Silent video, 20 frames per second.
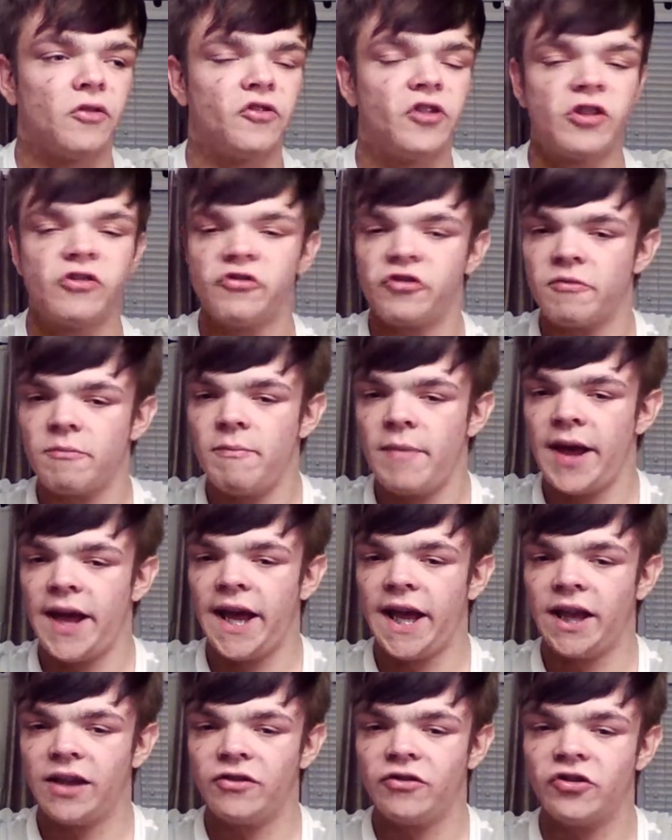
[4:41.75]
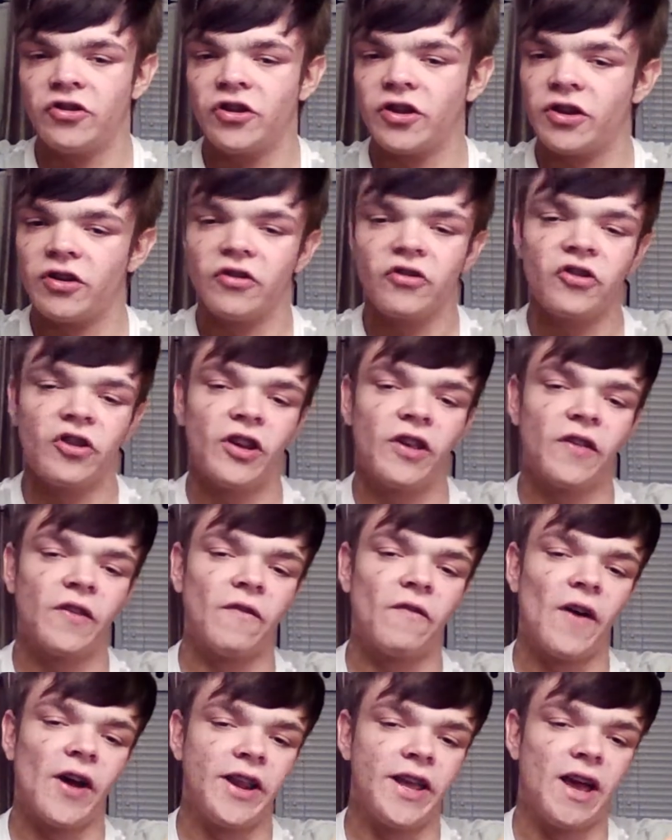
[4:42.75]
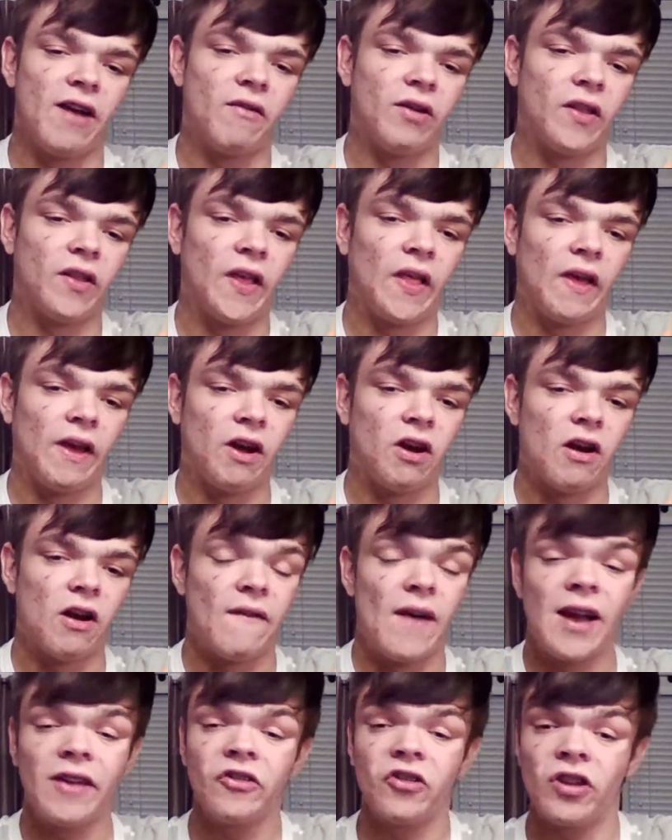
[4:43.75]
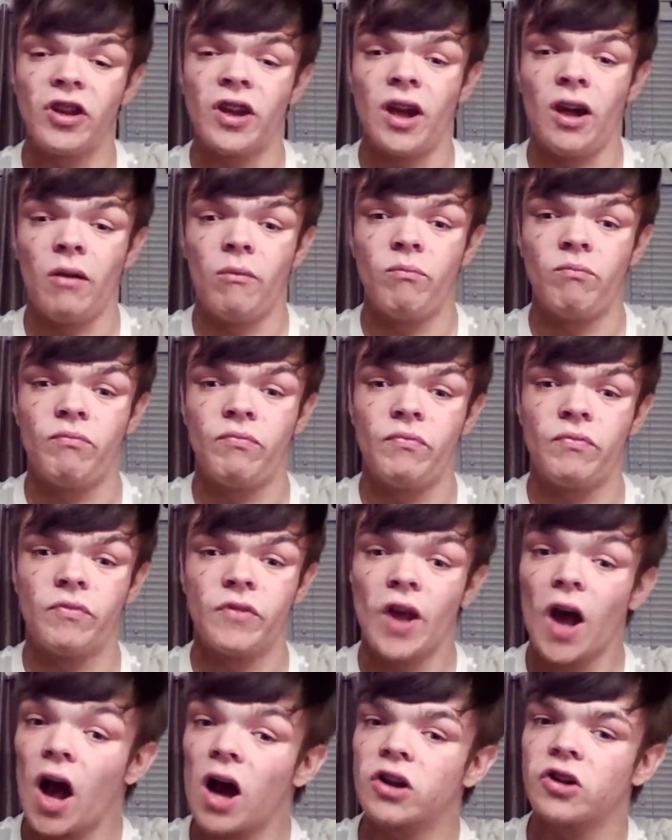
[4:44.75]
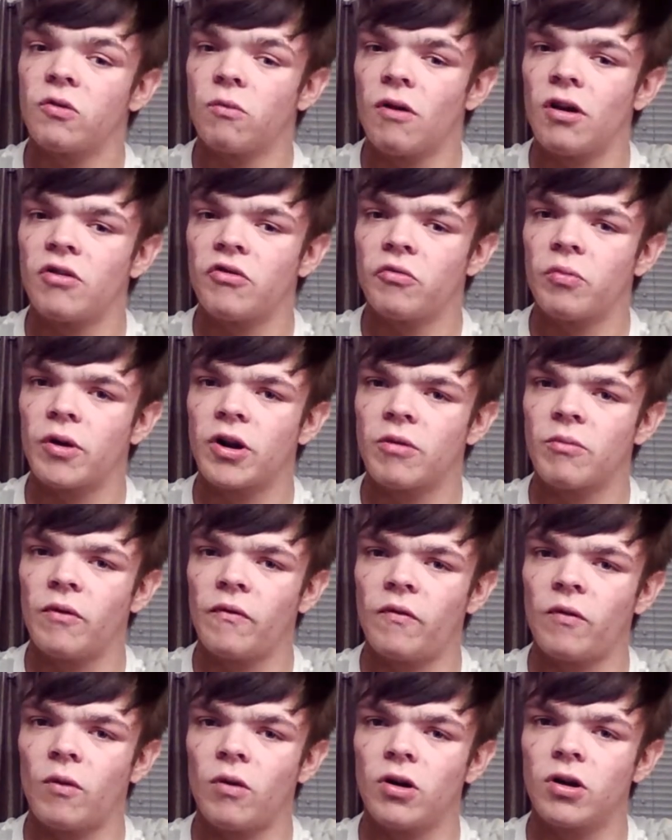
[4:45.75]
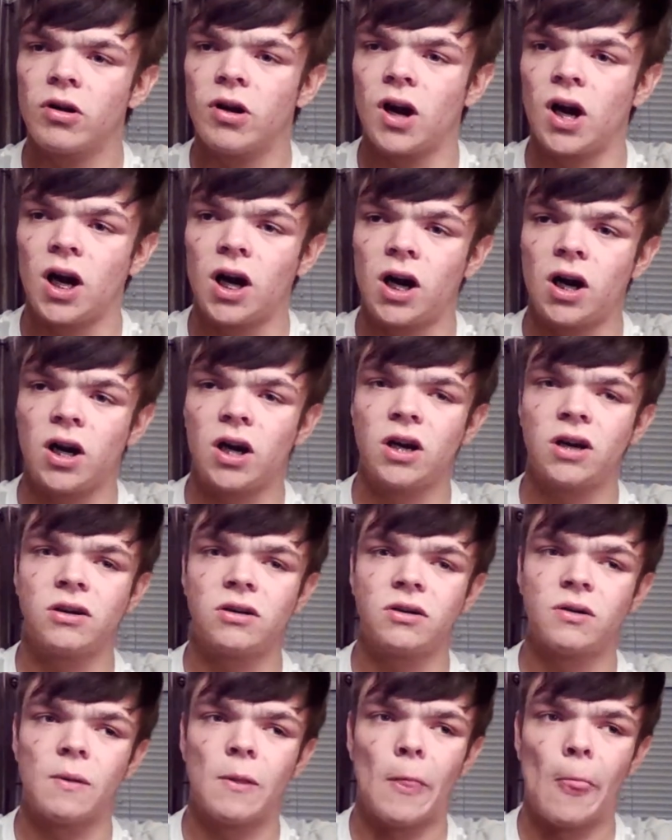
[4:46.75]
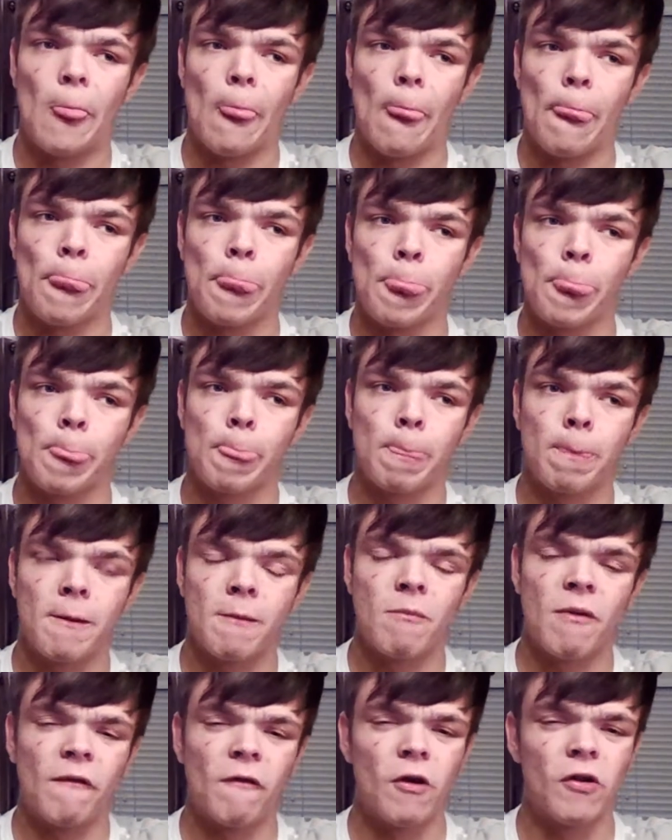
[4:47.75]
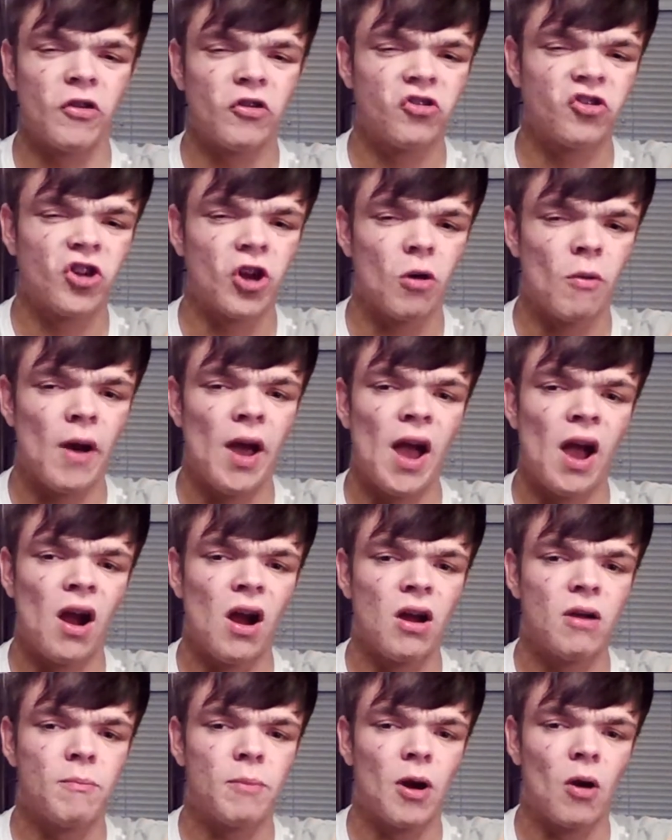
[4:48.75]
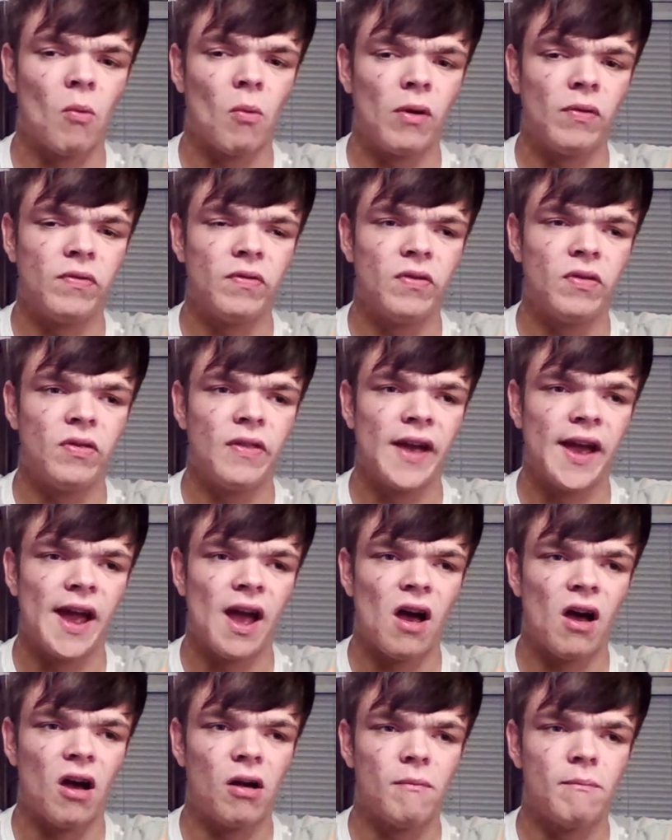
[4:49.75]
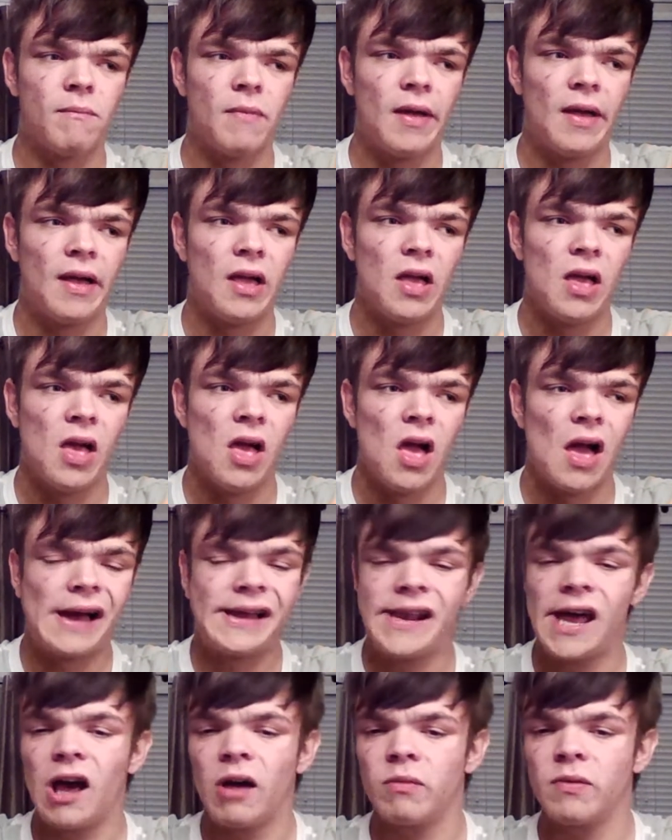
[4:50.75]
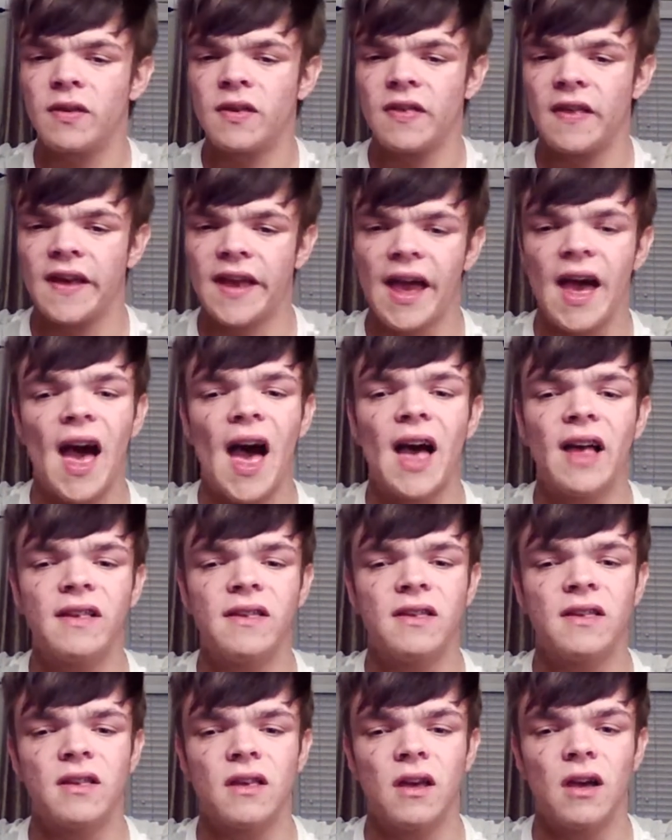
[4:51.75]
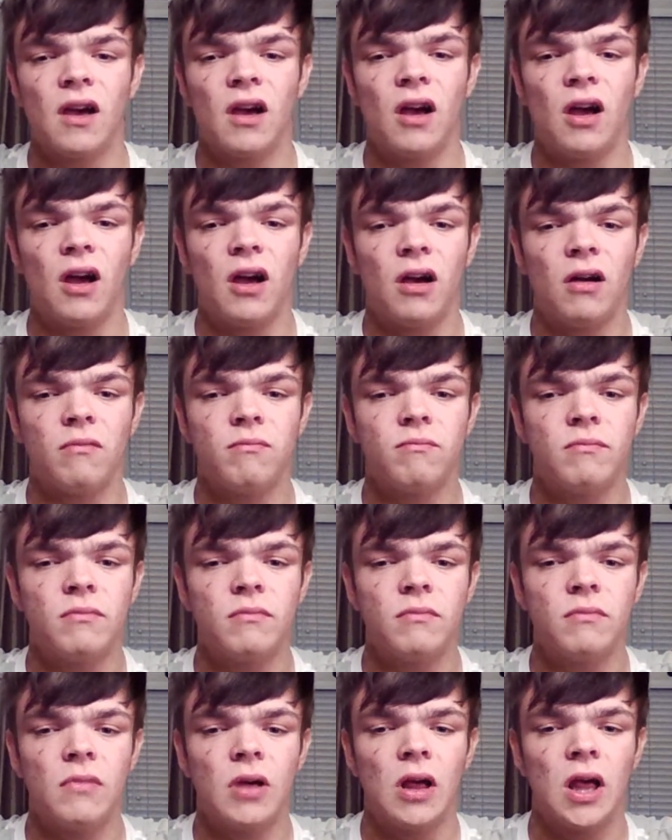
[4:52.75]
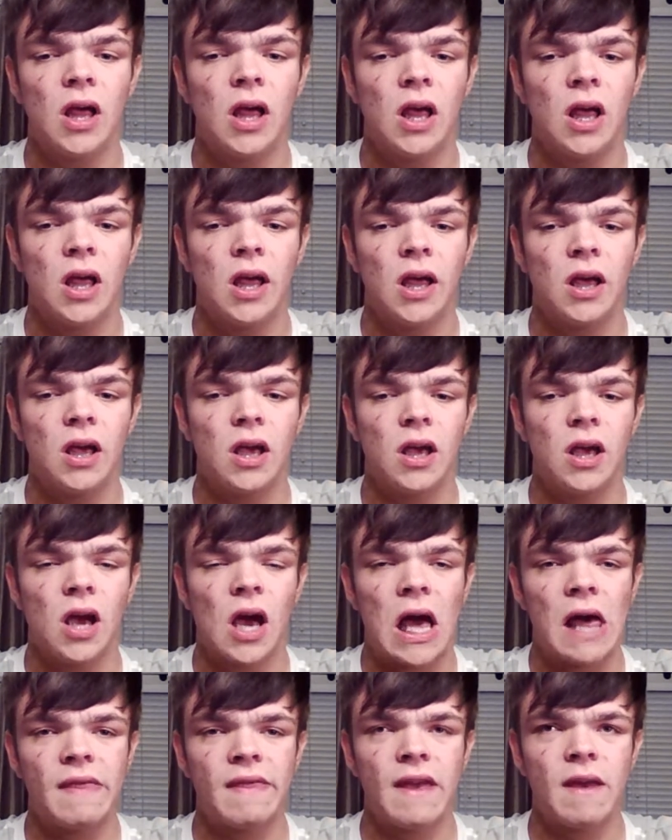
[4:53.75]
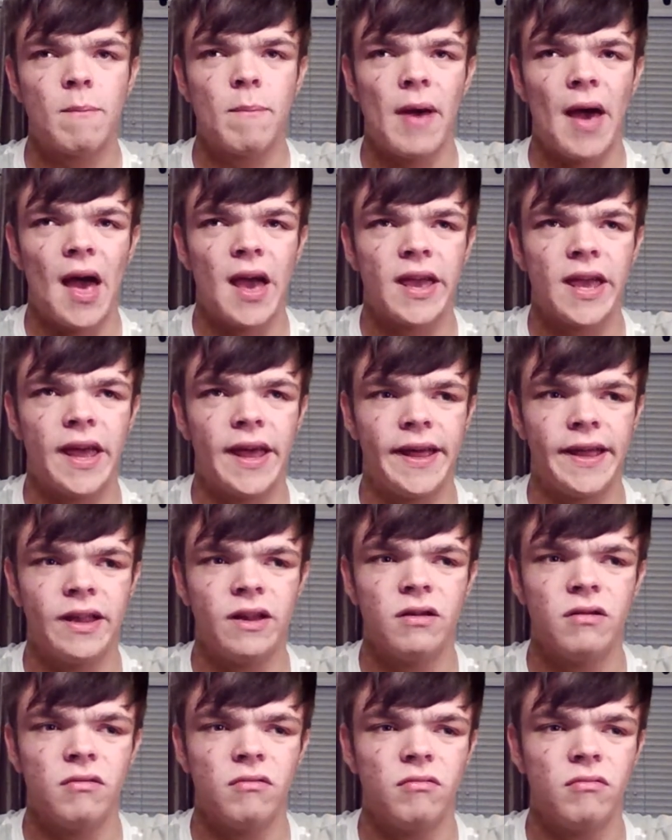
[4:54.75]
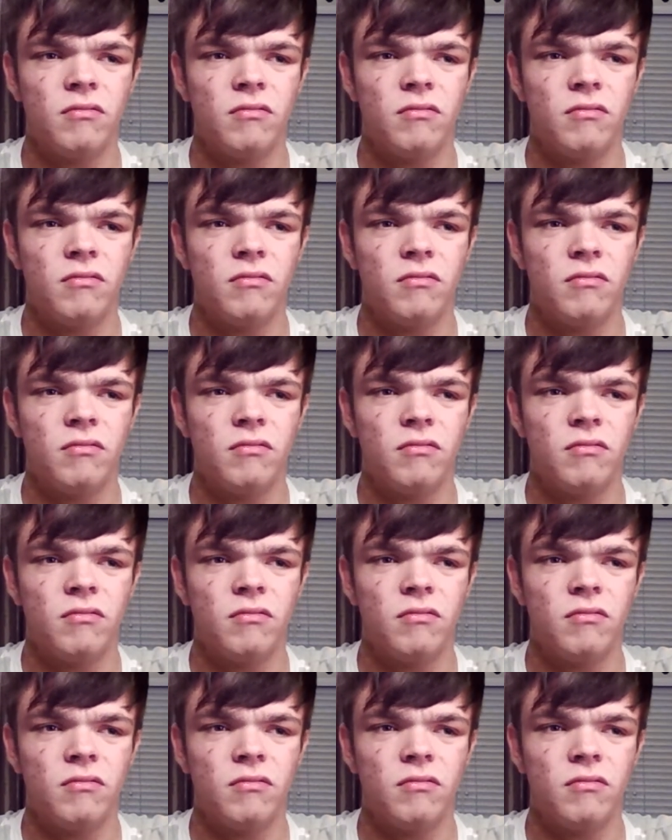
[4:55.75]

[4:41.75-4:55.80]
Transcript: Ginger Minge. She's funny. I really like her. I've actually talked to her on Twitter before the show aired, but when they announced the cast, I think back in